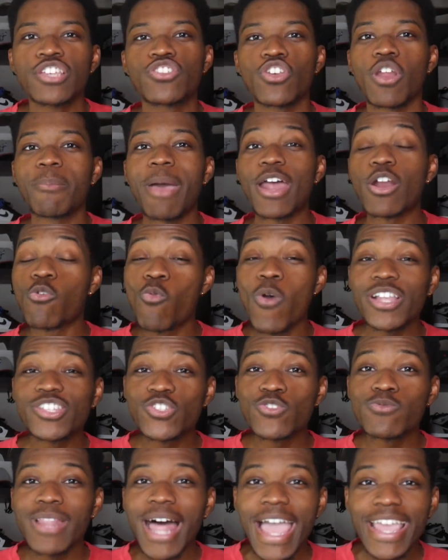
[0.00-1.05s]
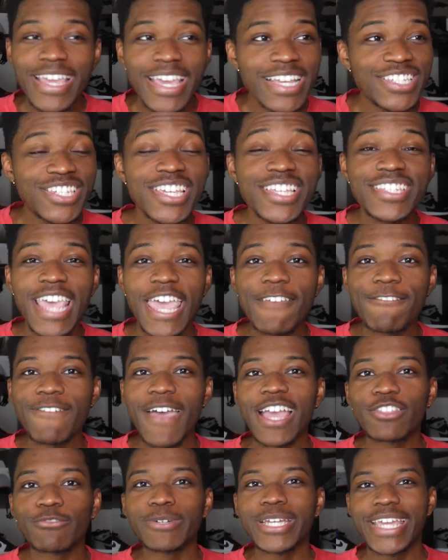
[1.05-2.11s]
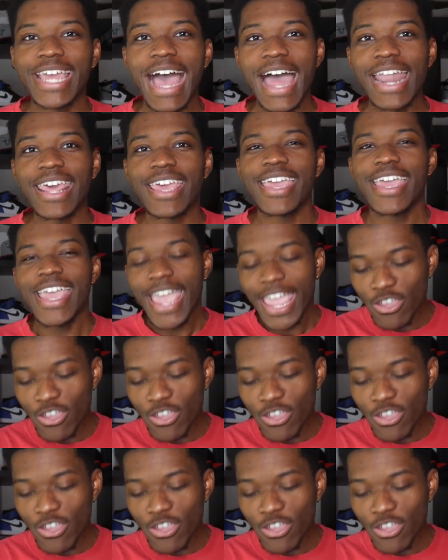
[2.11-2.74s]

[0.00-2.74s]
So no matter what you like, Cheesecake Factory got it,